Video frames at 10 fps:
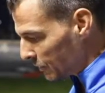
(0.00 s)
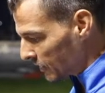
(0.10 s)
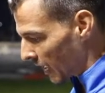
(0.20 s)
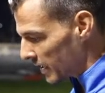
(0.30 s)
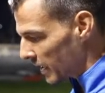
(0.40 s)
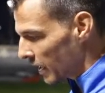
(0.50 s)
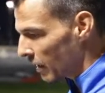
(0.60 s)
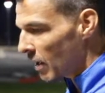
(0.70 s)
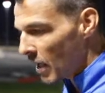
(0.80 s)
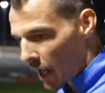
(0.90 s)
and I'm standing
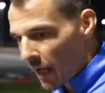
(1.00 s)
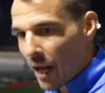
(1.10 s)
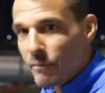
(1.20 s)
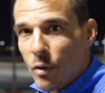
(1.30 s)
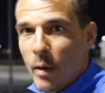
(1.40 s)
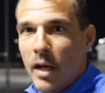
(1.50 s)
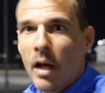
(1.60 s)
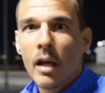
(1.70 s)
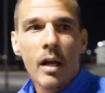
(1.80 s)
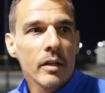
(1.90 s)
here, and I'm the
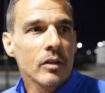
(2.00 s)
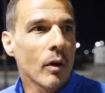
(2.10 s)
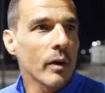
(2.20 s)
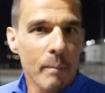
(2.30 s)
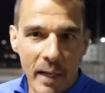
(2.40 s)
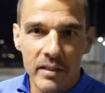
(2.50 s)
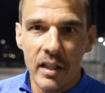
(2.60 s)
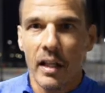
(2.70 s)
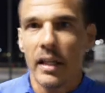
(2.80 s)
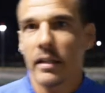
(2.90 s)
winner. So
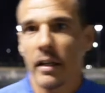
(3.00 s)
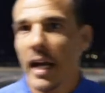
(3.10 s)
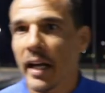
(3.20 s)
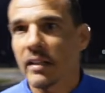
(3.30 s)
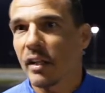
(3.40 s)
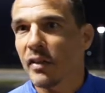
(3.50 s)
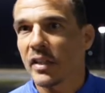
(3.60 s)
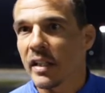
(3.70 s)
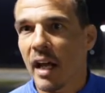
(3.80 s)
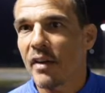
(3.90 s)
basically, the
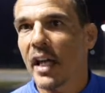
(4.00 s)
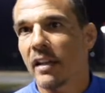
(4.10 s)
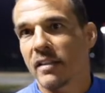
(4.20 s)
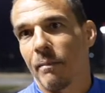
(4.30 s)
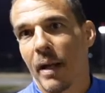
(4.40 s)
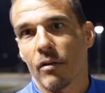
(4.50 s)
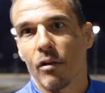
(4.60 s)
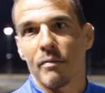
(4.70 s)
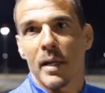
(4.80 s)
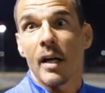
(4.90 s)
negativity never gets the
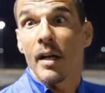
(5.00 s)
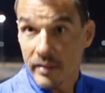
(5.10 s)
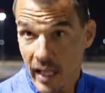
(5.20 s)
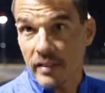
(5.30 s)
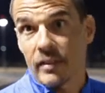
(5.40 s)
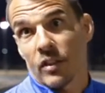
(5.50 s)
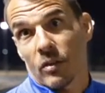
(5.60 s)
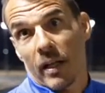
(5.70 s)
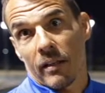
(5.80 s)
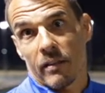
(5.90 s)
better of me. That's
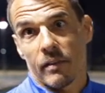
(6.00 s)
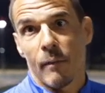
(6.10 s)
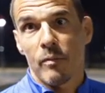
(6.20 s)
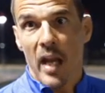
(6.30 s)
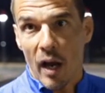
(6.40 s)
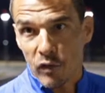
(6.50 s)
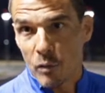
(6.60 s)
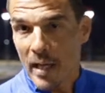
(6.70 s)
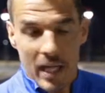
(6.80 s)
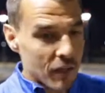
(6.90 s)
the strength. You
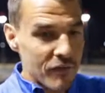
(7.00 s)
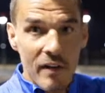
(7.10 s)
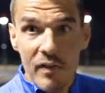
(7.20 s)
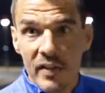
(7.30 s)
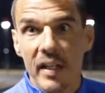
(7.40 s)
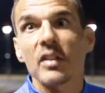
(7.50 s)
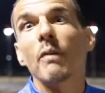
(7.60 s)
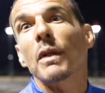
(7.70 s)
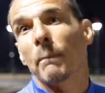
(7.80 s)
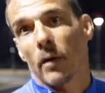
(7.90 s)
have to make out of
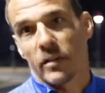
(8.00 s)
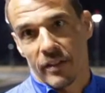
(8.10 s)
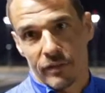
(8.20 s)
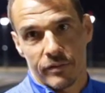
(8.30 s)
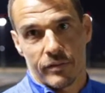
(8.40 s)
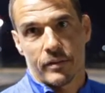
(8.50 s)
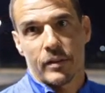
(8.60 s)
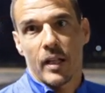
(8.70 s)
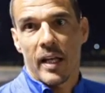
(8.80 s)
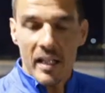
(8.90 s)
everything something positive.
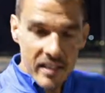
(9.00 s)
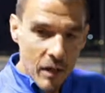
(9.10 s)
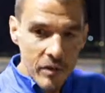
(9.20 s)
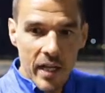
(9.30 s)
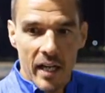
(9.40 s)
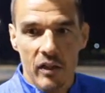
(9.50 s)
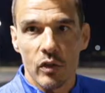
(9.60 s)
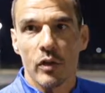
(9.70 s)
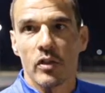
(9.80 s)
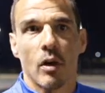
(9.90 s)
And that's how you get
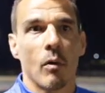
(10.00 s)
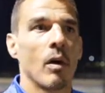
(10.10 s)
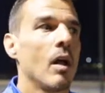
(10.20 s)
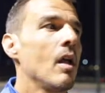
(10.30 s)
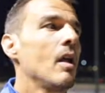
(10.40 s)
into the zone.